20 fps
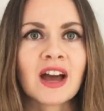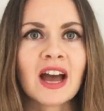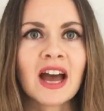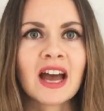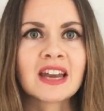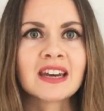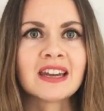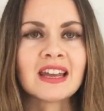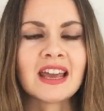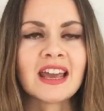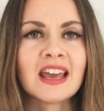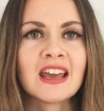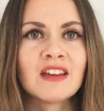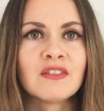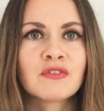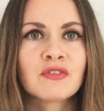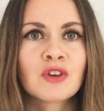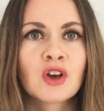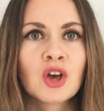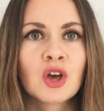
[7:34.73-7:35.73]
And
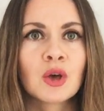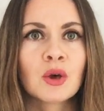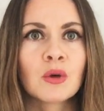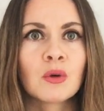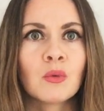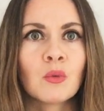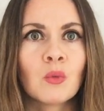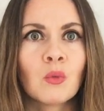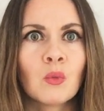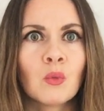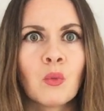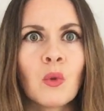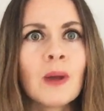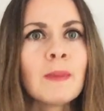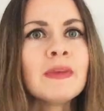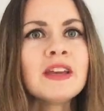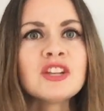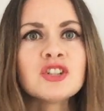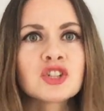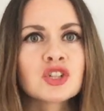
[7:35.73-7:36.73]
if
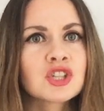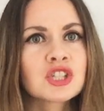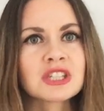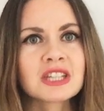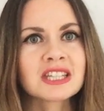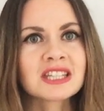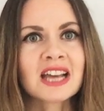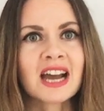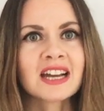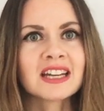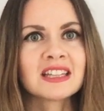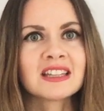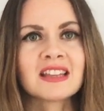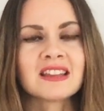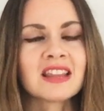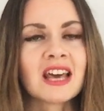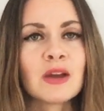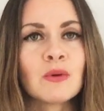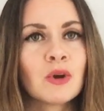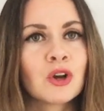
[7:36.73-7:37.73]
women just decided that
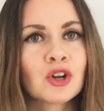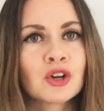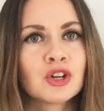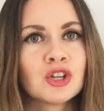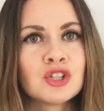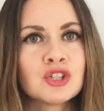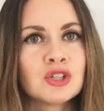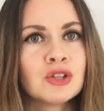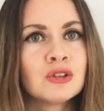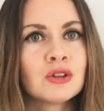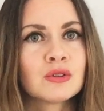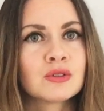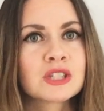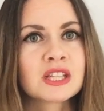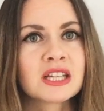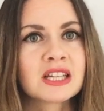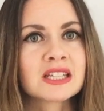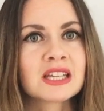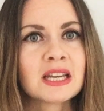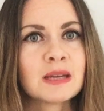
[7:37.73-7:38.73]
they weren't going to do those
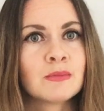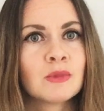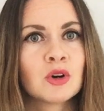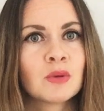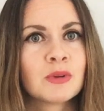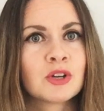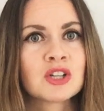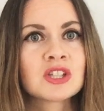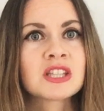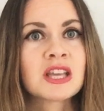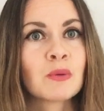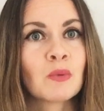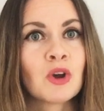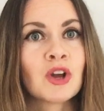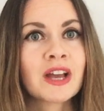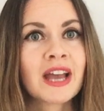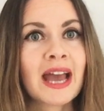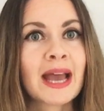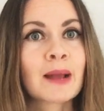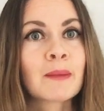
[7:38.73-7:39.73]
things anymore because they
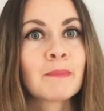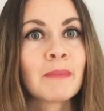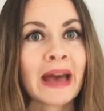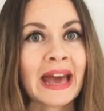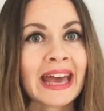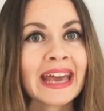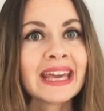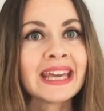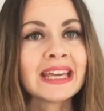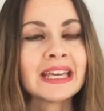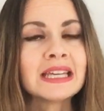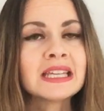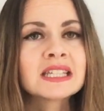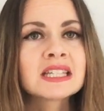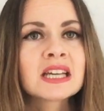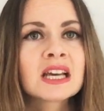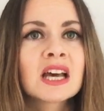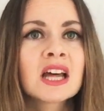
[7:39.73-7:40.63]
weren't getting paid,